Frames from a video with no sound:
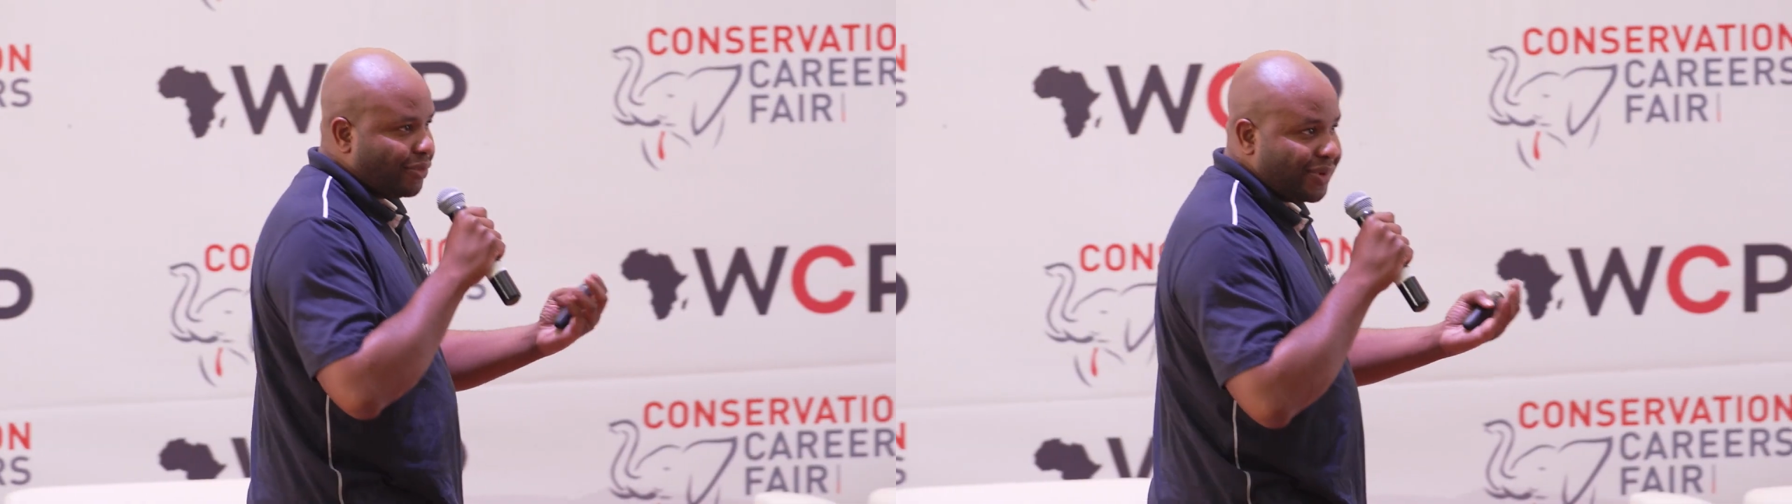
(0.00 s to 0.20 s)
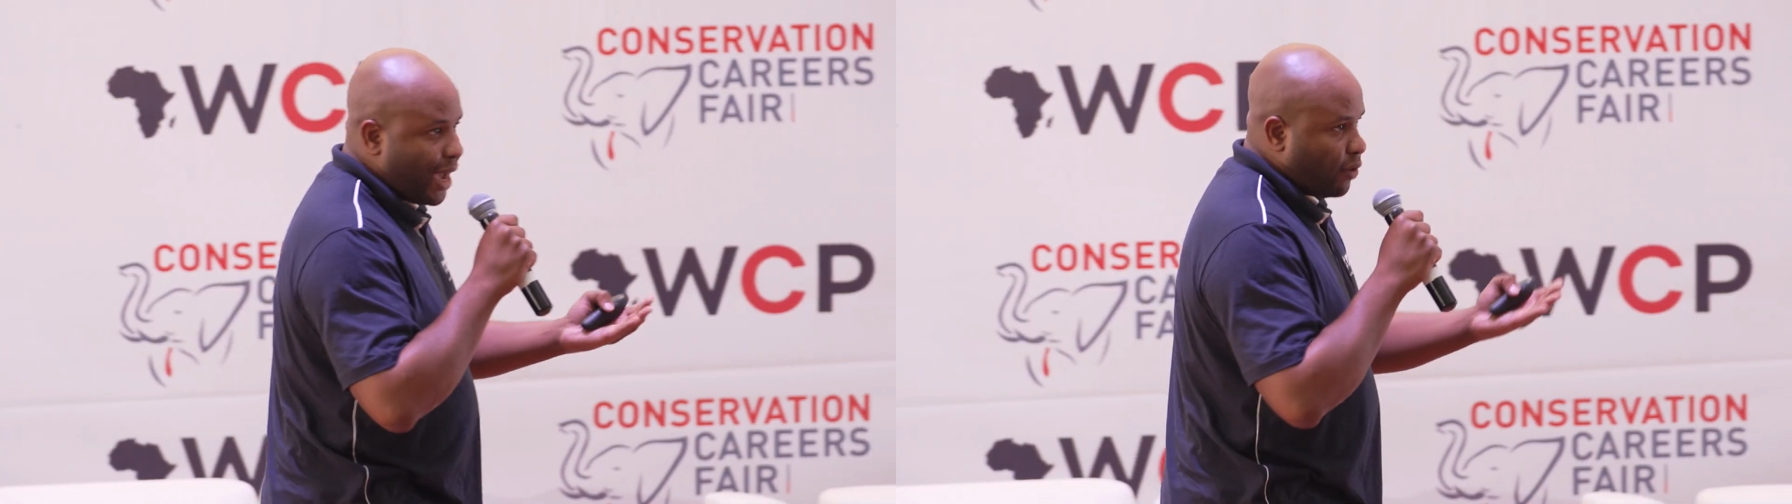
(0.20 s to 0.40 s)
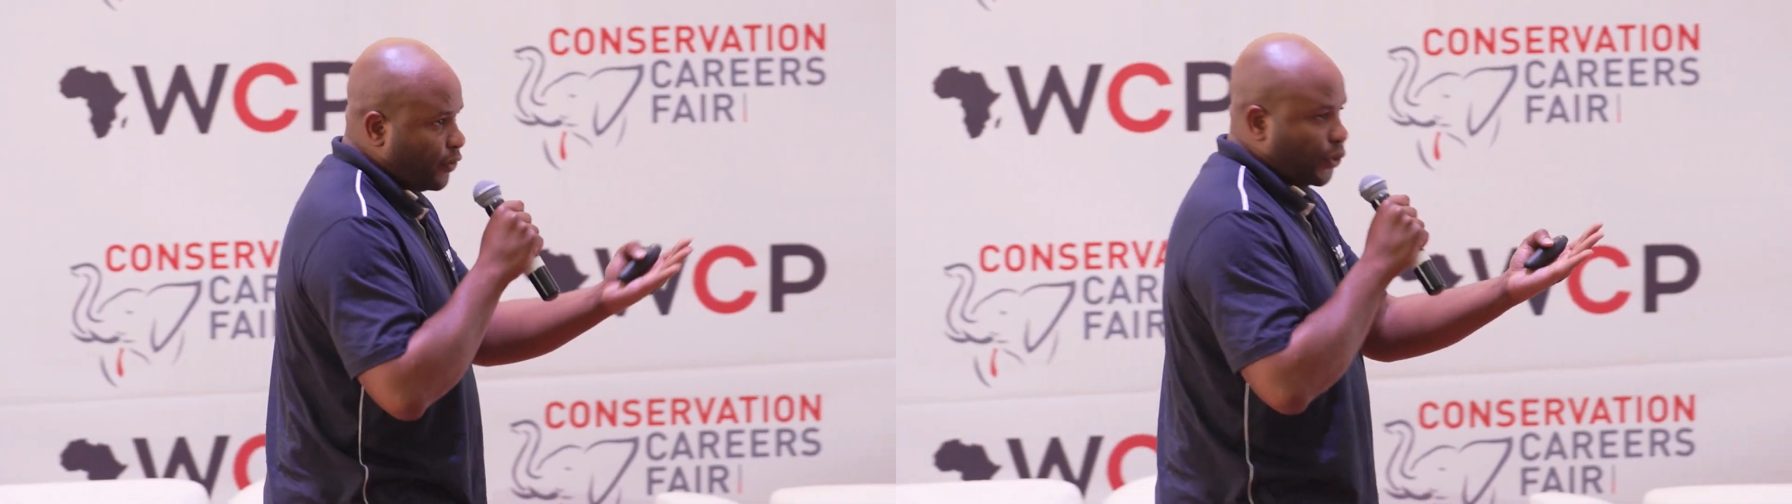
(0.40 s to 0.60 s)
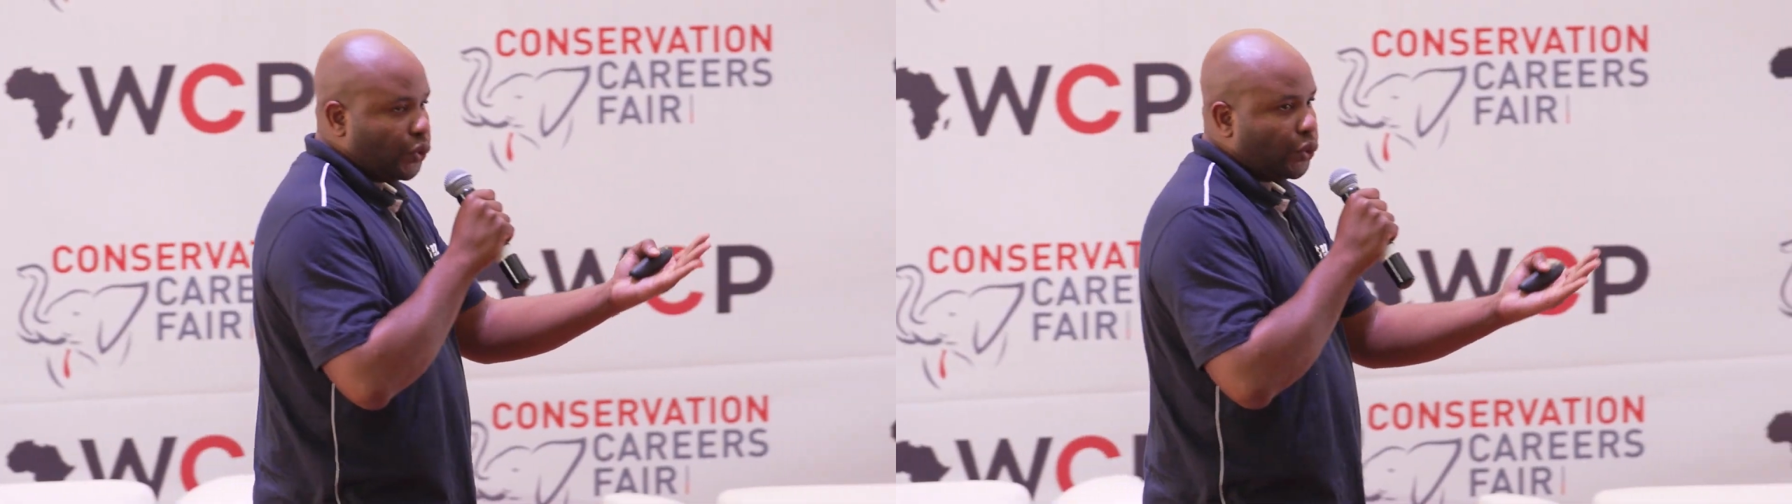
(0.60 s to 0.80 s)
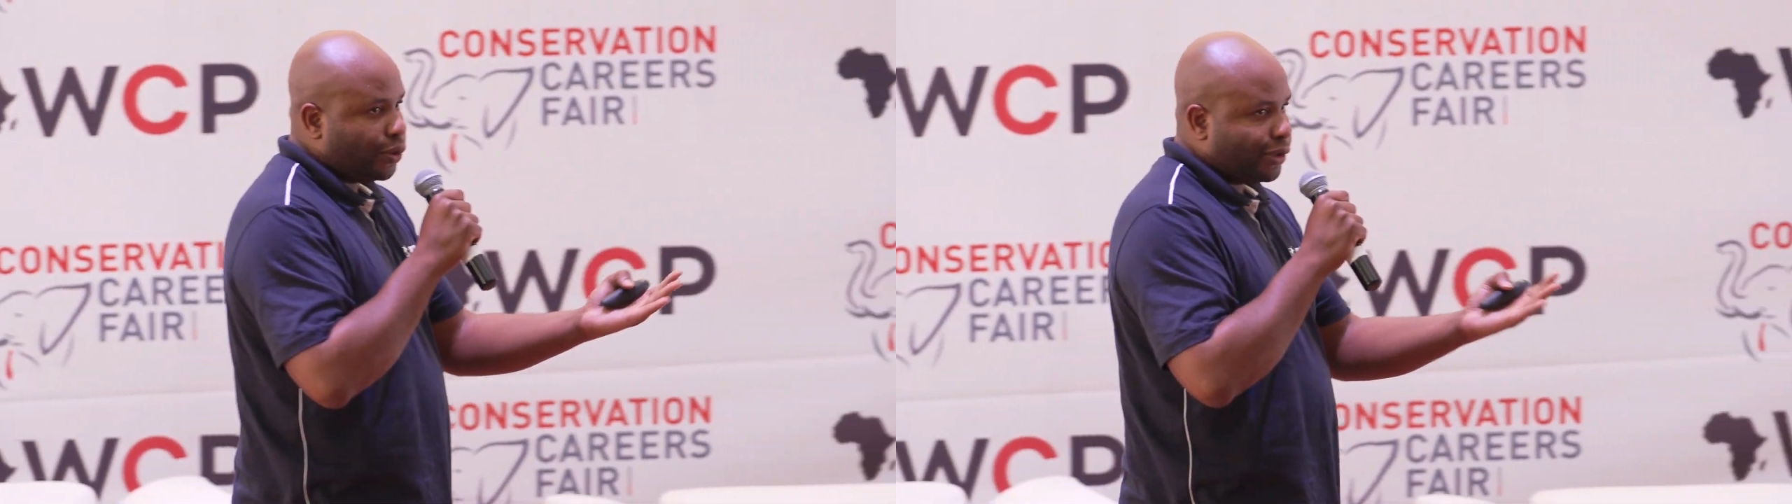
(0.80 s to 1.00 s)
Now we've got
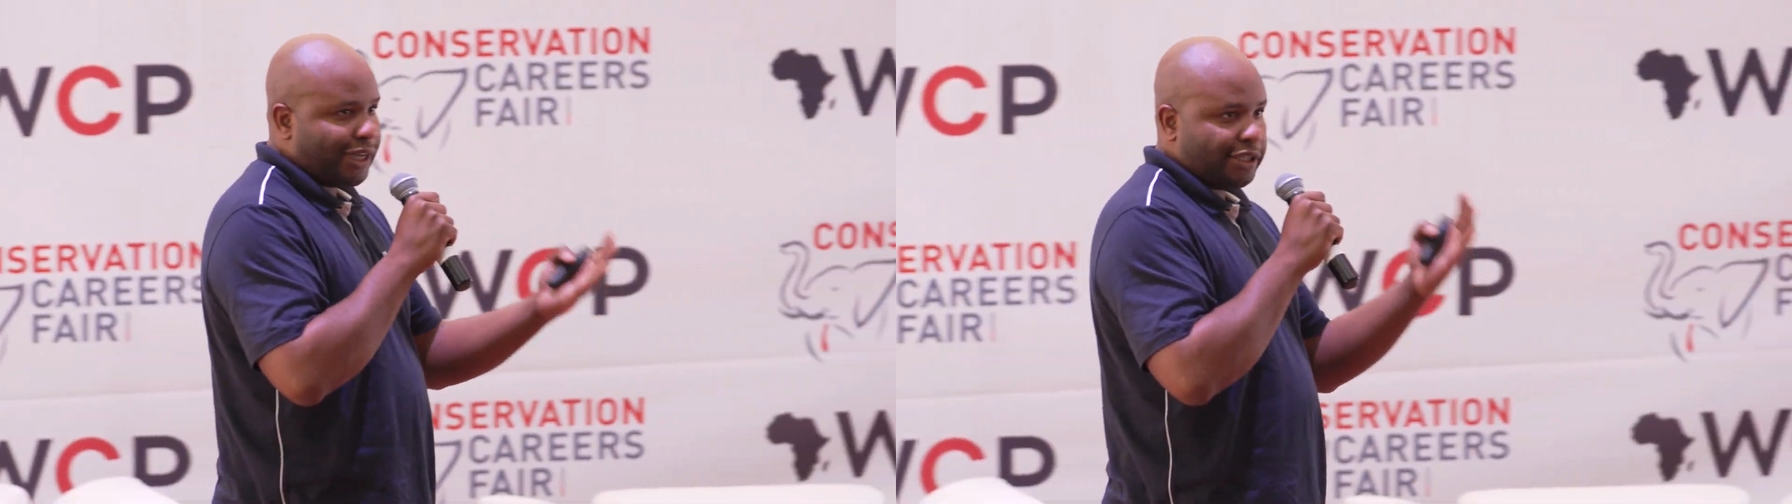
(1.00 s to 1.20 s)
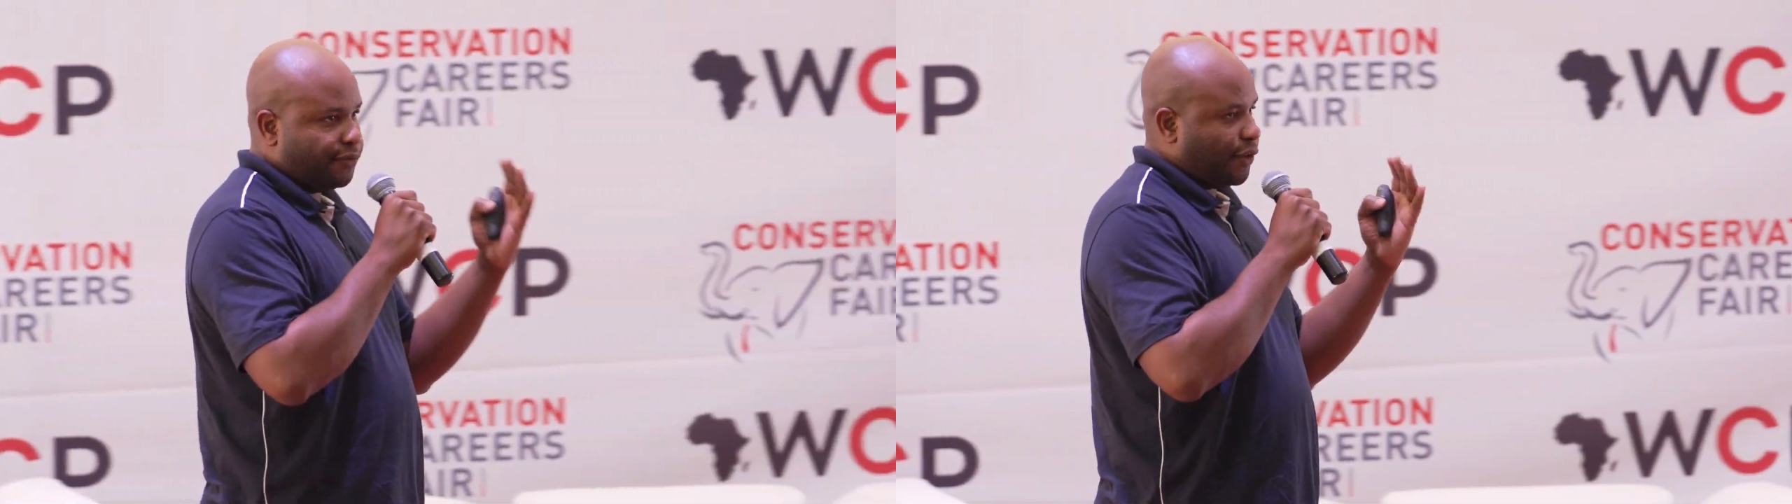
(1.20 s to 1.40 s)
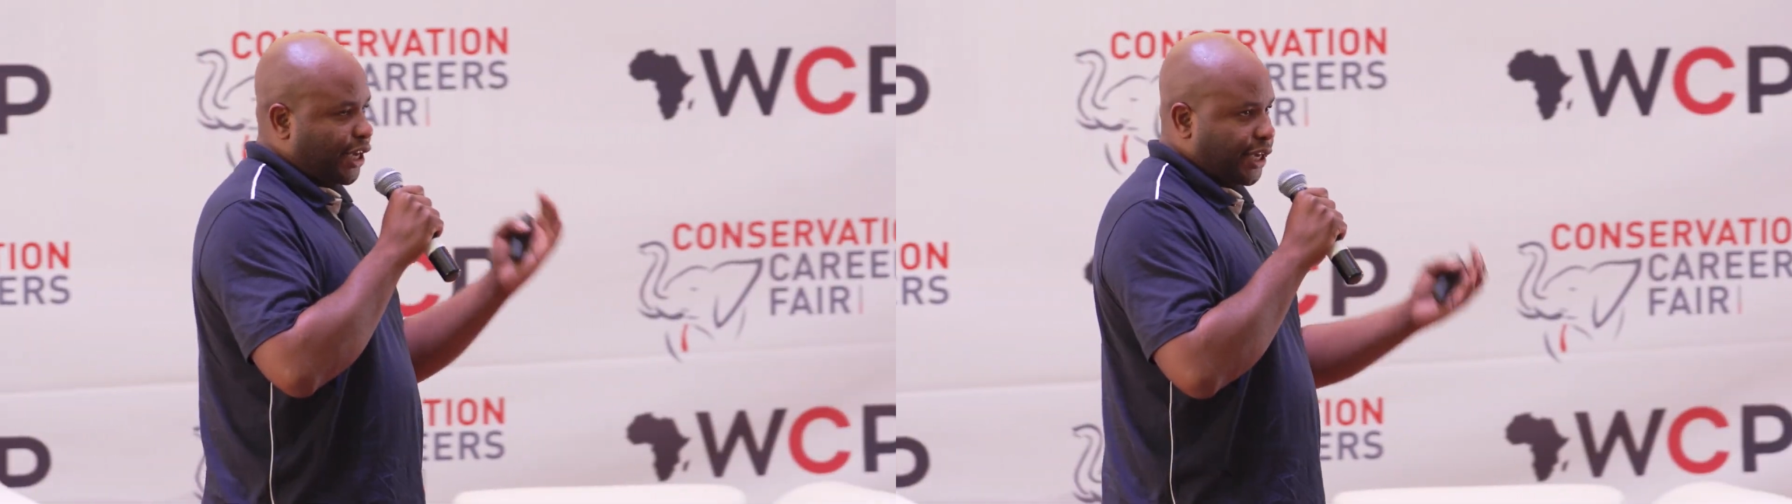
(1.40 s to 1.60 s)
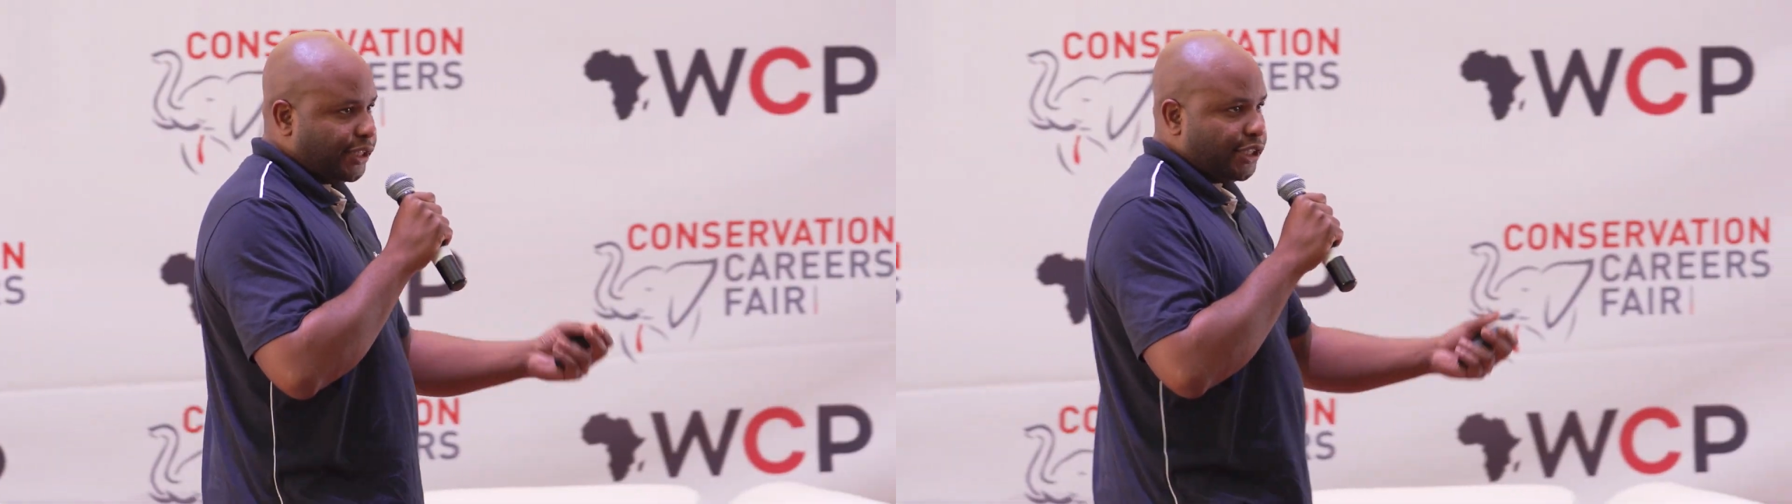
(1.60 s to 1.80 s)
Google, that's very easy.